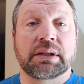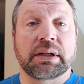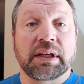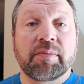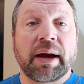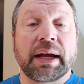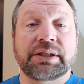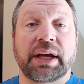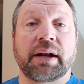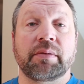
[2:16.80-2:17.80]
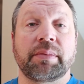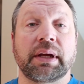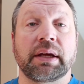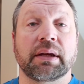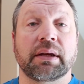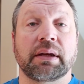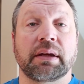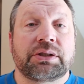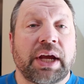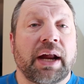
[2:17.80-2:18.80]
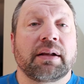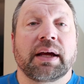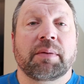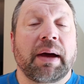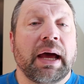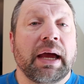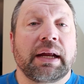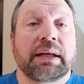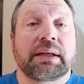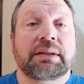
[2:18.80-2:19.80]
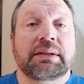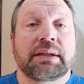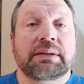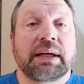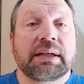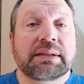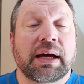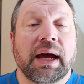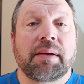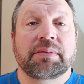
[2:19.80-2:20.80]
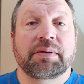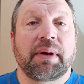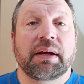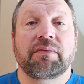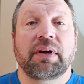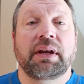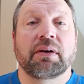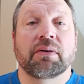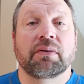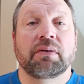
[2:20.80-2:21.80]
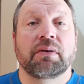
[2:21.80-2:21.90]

Leave my channel be. A channel like mine, it, it takes time to make a video.